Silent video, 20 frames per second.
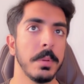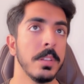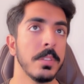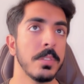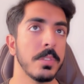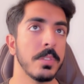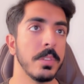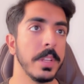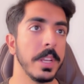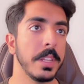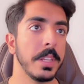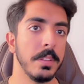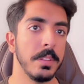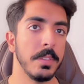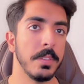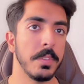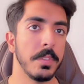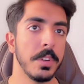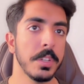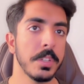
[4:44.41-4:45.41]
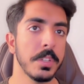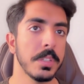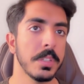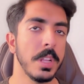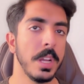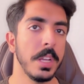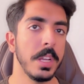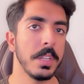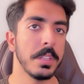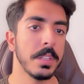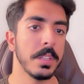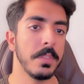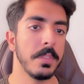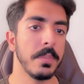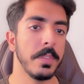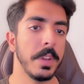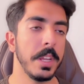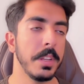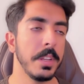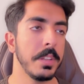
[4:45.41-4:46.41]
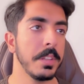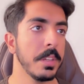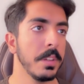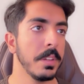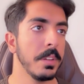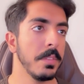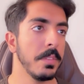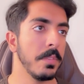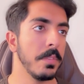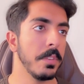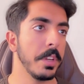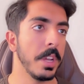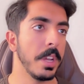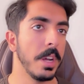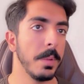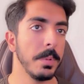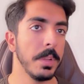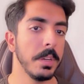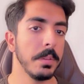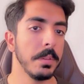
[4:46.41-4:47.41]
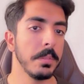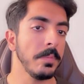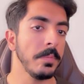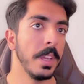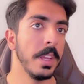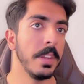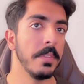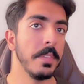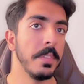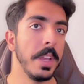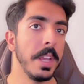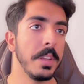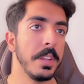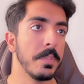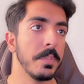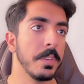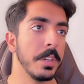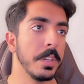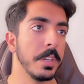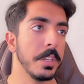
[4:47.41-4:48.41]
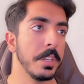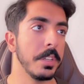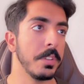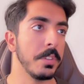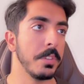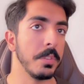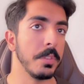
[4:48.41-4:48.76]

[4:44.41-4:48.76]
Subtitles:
Select the first slice and wait for the upload and wait for it to